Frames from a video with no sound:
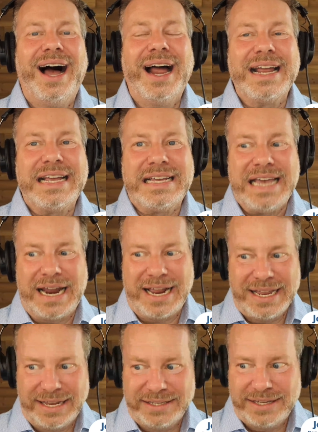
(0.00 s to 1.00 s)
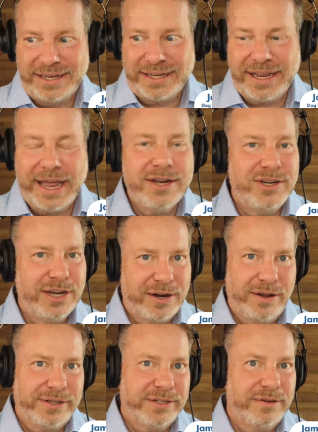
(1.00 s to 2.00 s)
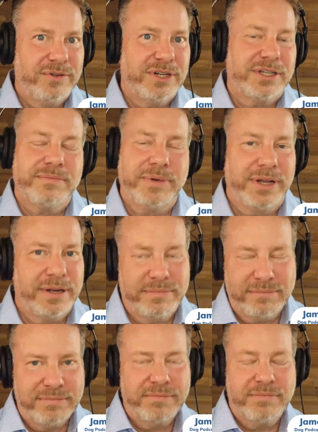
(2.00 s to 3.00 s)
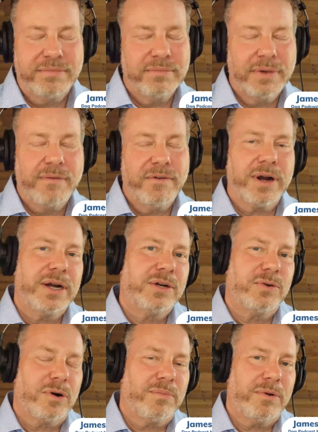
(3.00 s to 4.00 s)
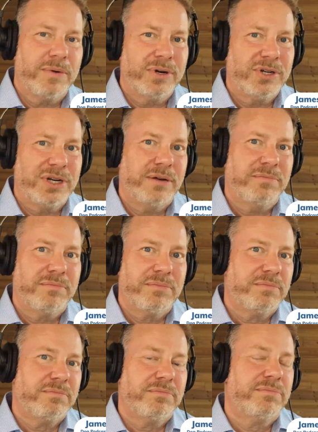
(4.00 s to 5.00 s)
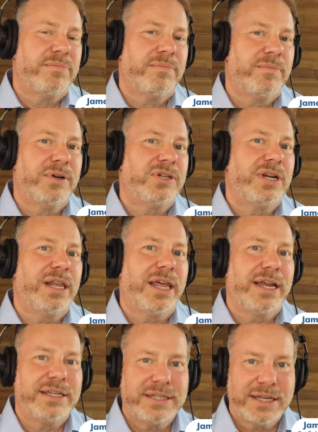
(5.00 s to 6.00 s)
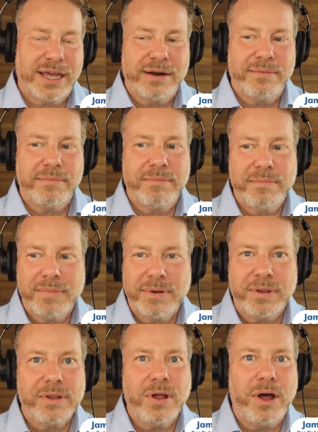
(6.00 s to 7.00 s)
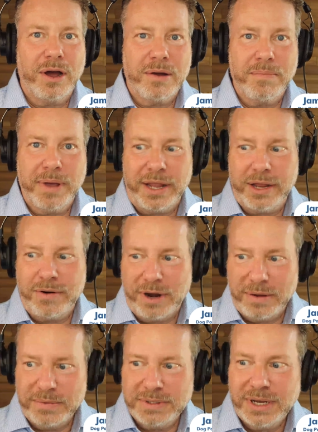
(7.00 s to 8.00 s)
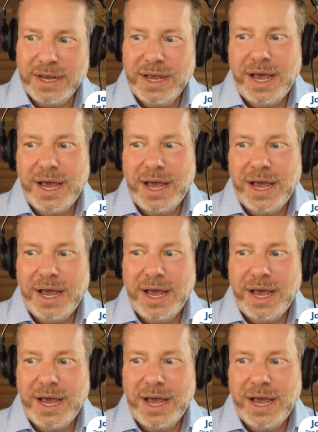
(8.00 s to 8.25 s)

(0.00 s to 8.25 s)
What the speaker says: I get it. Yes, and she can also just be very adorable when she lays to get long belly rubs.